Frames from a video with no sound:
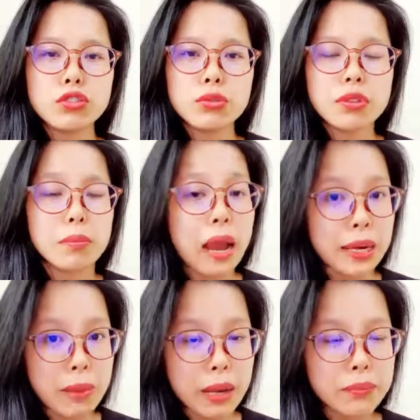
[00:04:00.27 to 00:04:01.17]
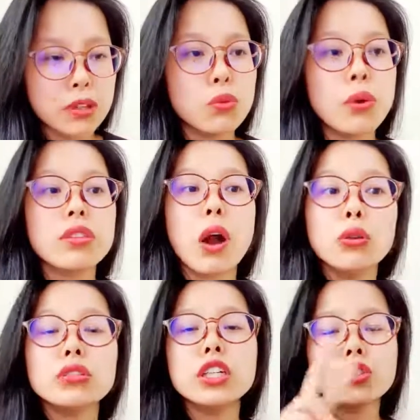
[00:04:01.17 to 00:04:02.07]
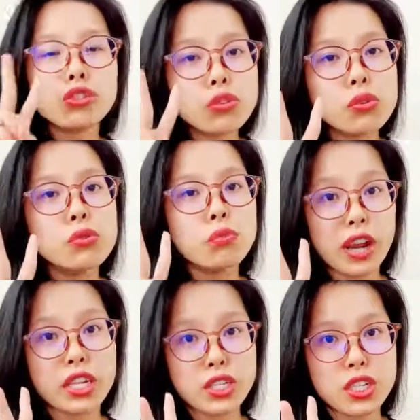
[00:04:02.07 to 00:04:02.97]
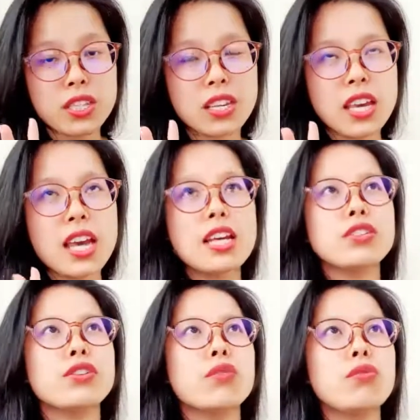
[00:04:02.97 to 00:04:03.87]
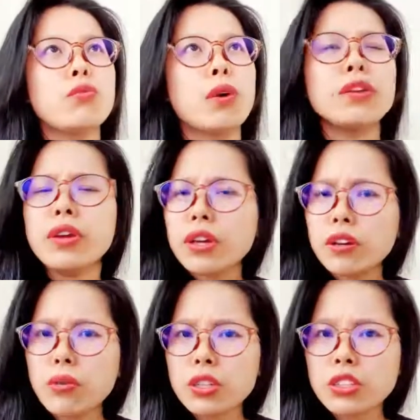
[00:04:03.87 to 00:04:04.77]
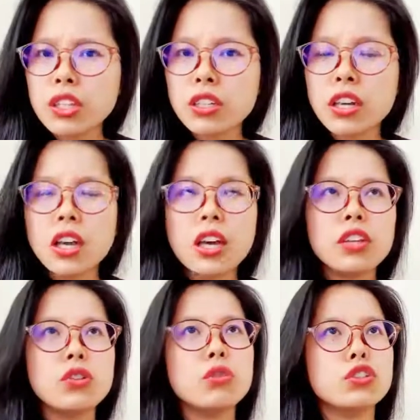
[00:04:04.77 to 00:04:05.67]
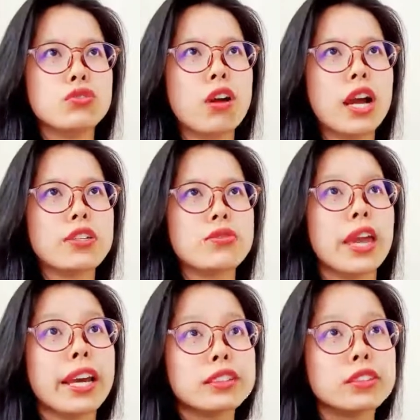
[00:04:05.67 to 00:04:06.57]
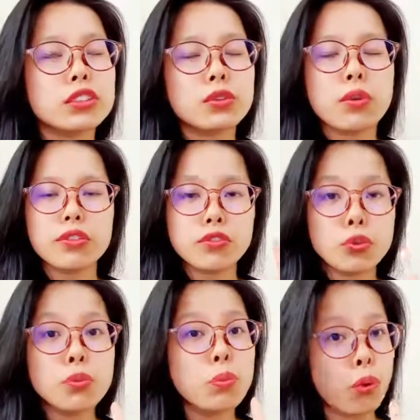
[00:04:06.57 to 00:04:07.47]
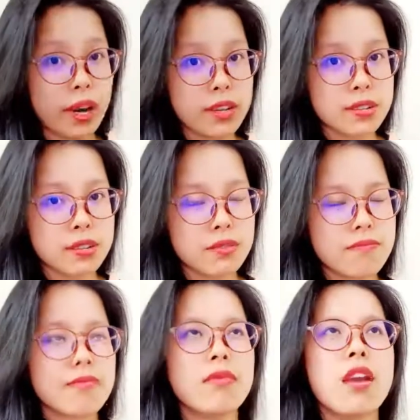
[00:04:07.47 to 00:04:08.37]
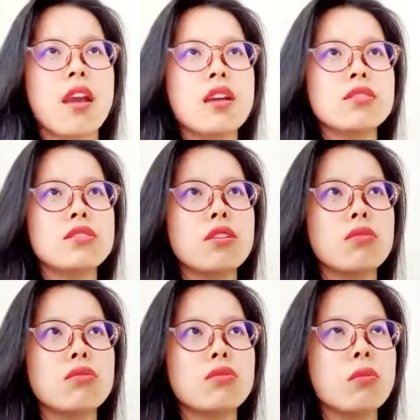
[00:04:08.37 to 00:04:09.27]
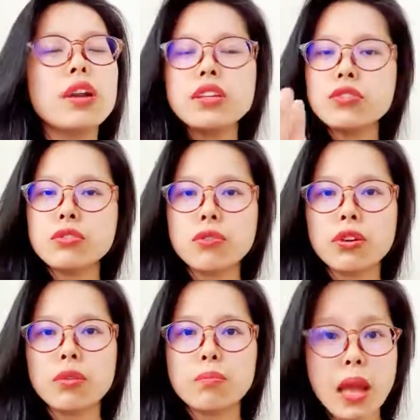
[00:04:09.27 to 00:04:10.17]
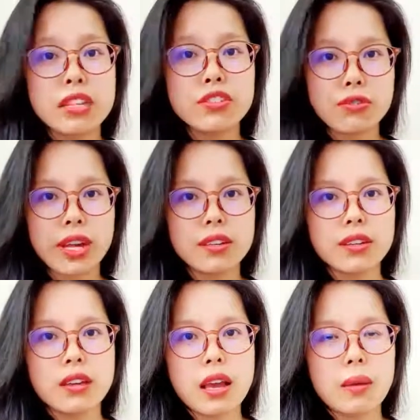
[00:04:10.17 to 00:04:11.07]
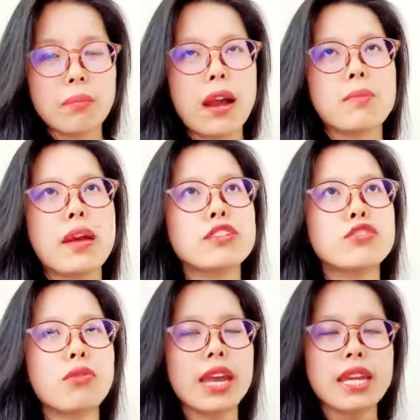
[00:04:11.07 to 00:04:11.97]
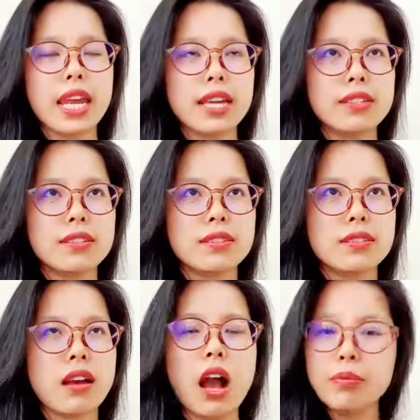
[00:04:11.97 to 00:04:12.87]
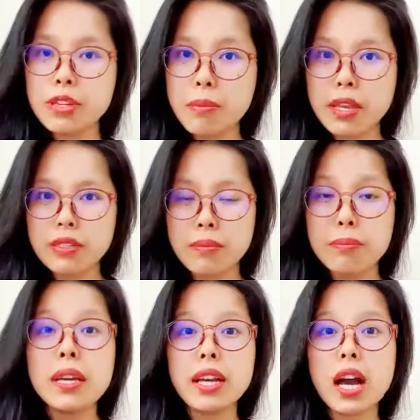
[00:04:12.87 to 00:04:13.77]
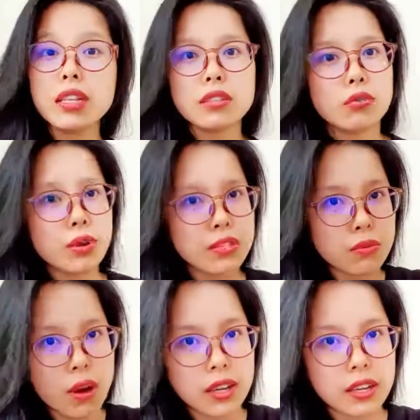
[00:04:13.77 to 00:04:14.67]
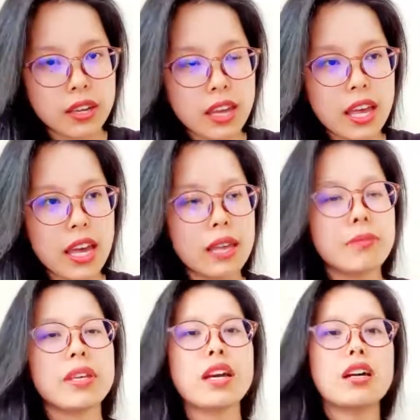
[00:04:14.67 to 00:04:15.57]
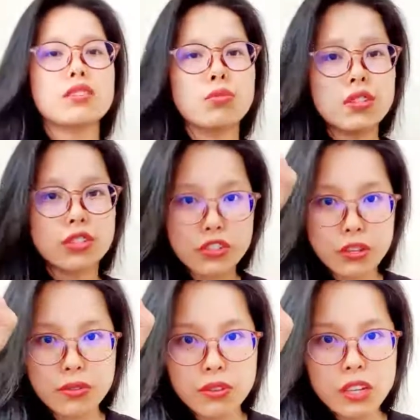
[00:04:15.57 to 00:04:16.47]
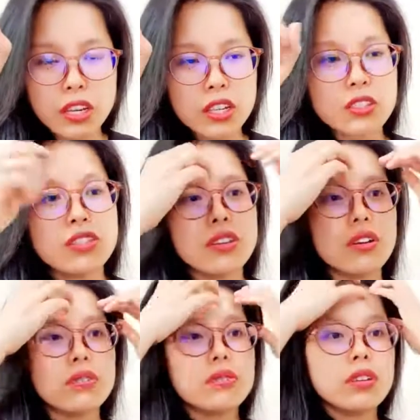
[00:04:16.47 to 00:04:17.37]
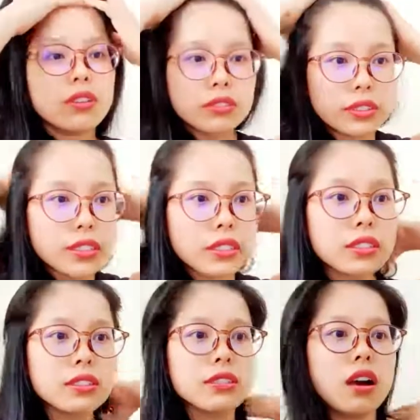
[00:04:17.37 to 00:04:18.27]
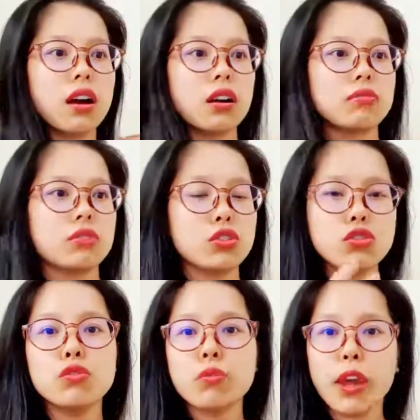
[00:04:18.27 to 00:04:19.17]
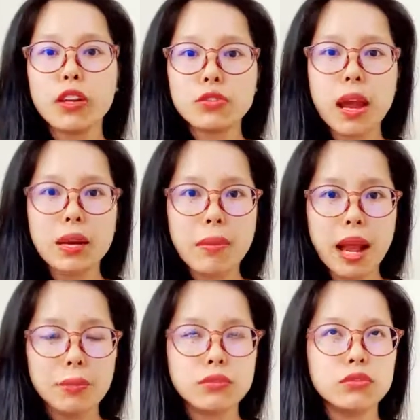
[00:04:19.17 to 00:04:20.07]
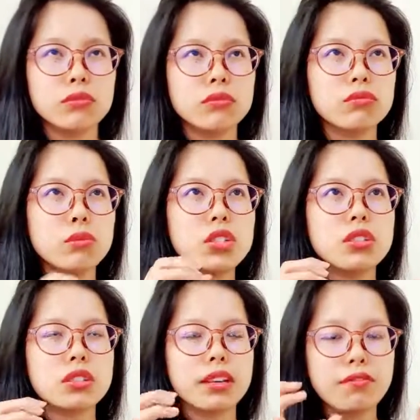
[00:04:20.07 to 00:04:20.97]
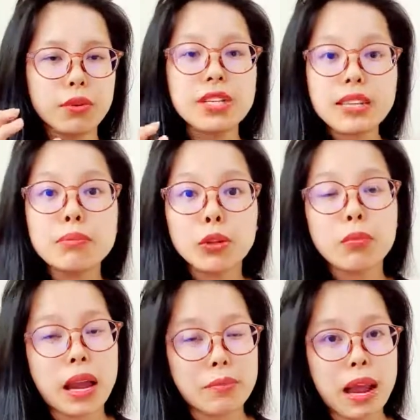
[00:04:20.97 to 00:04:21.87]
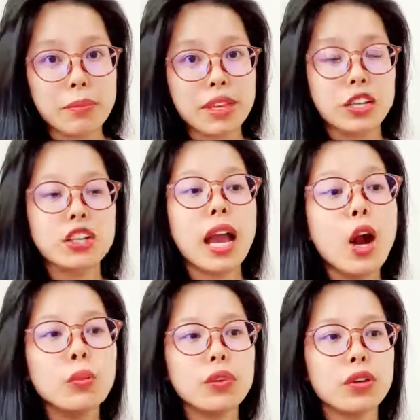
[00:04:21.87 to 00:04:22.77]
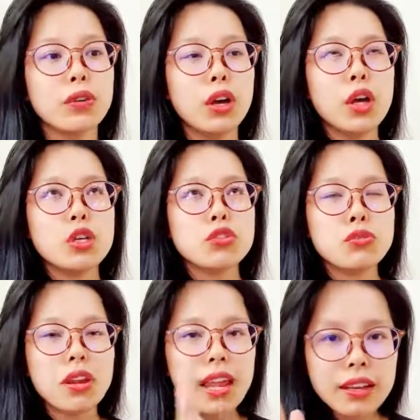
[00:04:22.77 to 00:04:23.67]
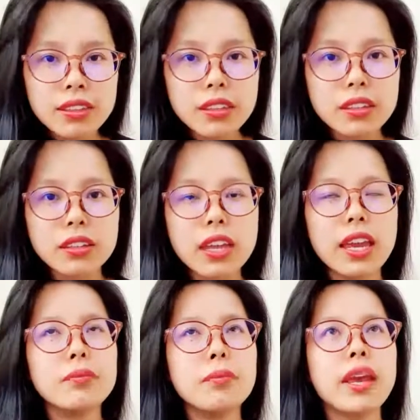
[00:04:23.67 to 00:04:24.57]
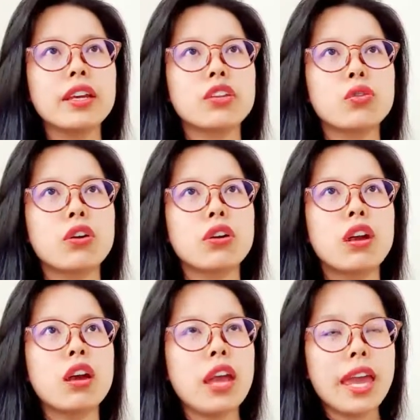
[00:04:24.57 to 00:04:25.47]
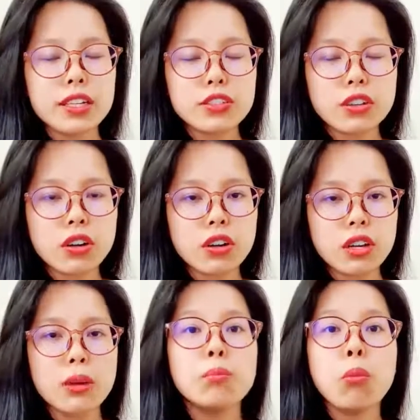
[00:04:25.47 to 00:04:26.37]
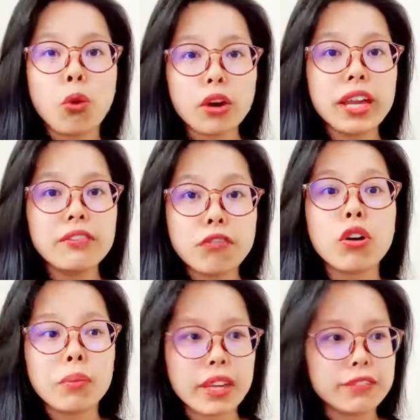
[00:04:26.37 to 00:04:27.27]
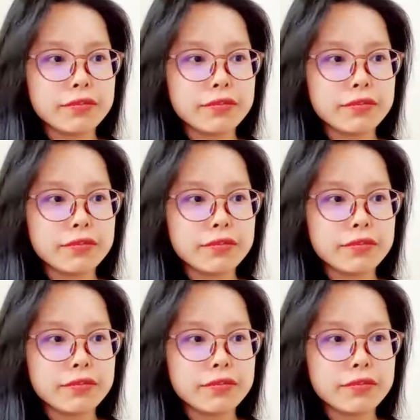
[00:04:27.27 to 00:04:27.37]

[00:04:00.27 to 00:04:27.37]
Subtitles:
to the mind map, but with only 2 branches. So when you hear a question, you would try to answer with 2 points. So what is your best trait? My best trait is optimism because reason 1. And because reason 2. So this is the 2-branch mind map, which is like very simple mind map that could help you to lengthen and make your answer more informative.